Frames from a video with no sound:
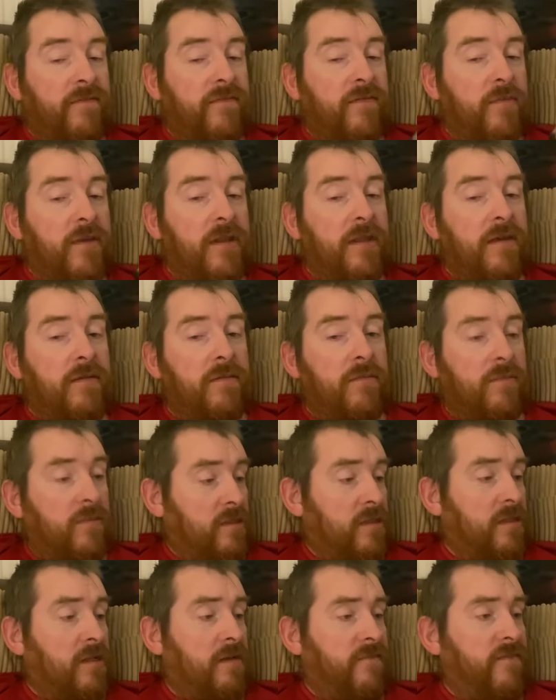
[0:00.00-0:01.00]
for a minute.
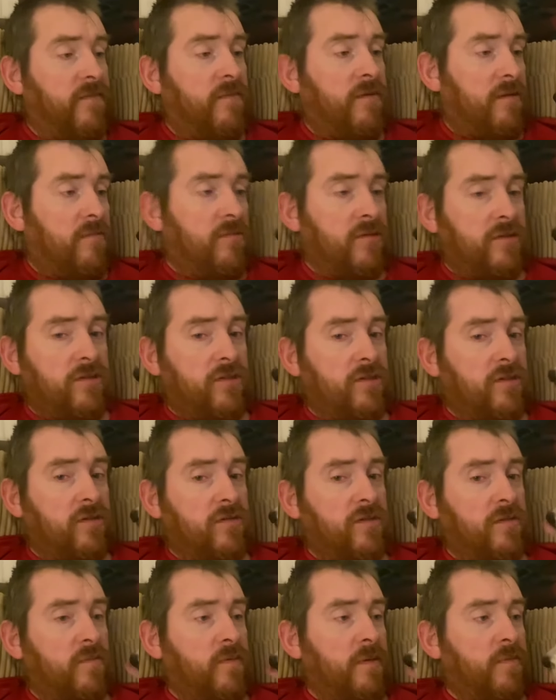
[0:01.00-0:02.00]
Whilst I just talk
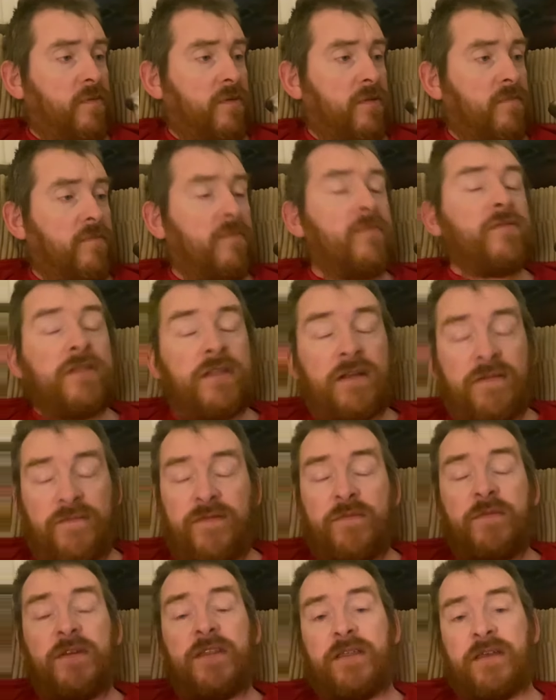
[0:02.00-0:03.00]
to the people. Sit down
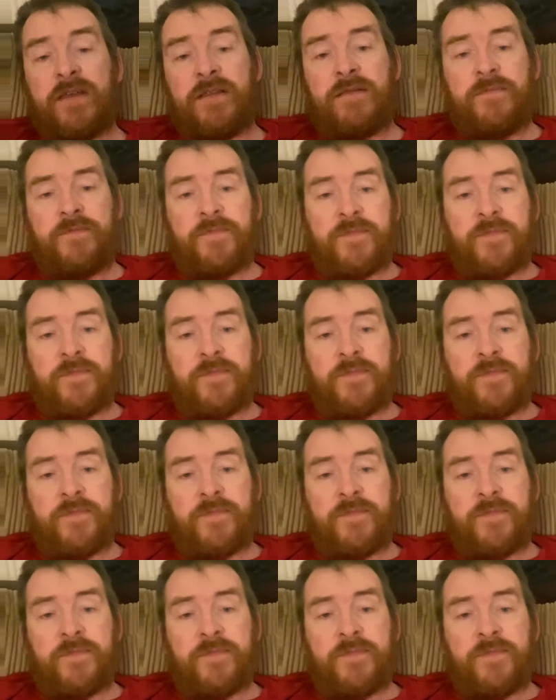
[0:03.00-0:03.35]
for a minute then.